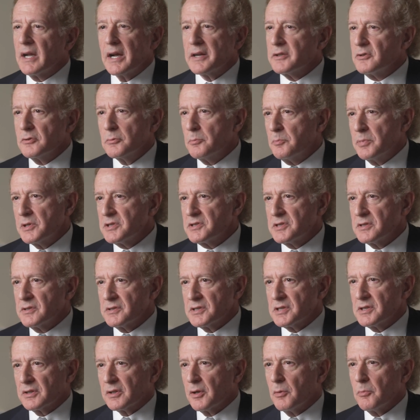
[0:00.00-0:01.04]
I do
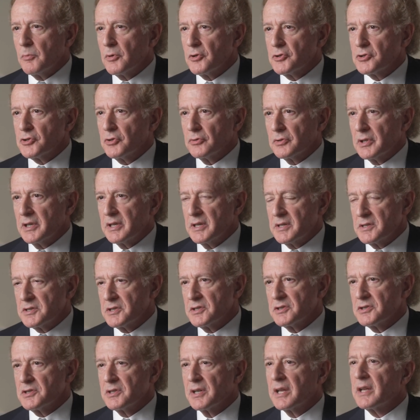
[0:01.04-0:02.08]
business in commercial
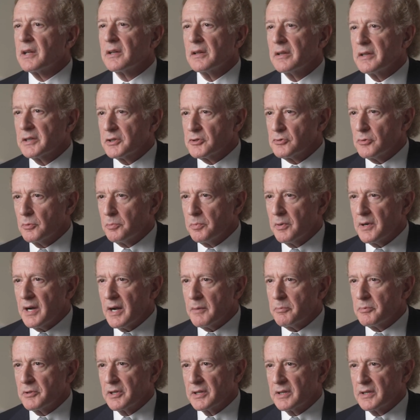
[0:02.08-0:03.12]
cases and intellectual
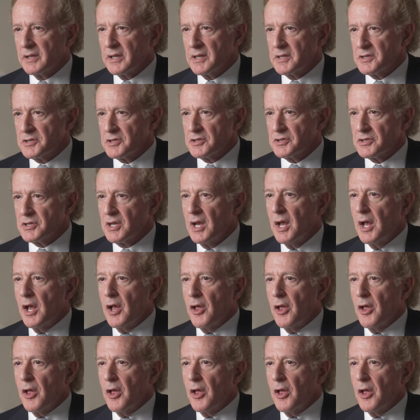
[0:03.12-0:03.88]
property cases.